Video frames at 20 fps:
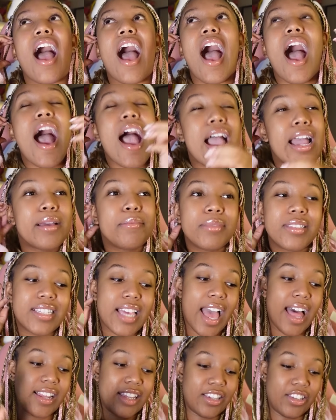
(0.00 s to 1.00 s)
I'm
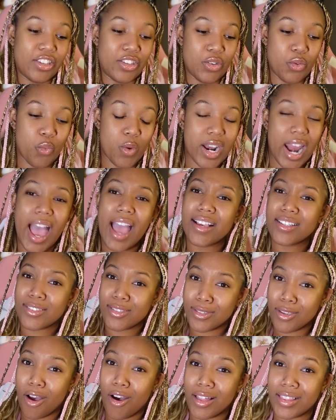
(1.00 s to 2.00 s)
telling you, when I
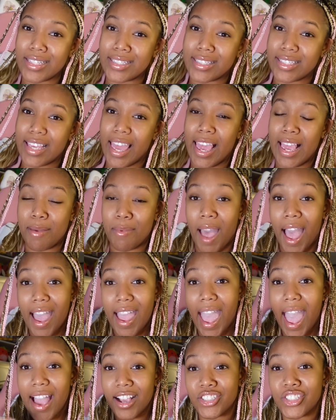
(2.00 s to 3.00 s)
saw this game, I
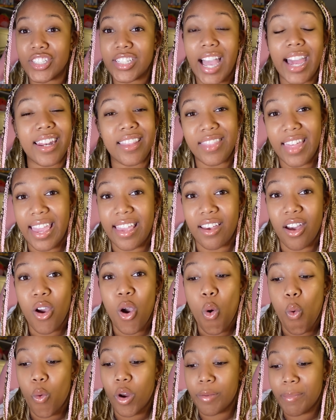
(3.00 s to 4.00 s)
actually got to thank
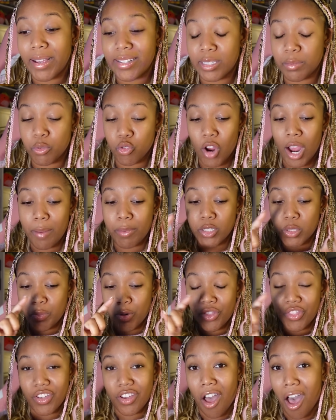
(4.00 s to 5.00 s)
one of my subscribers
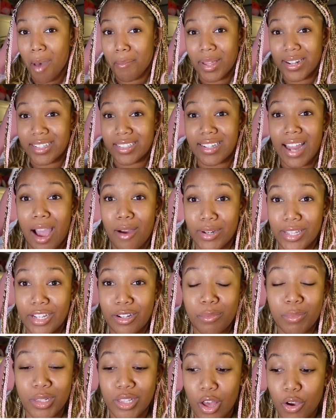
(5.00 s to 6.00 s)
put the comment down
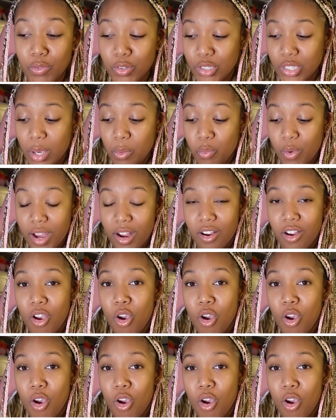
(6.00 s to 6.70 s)
here below somewhere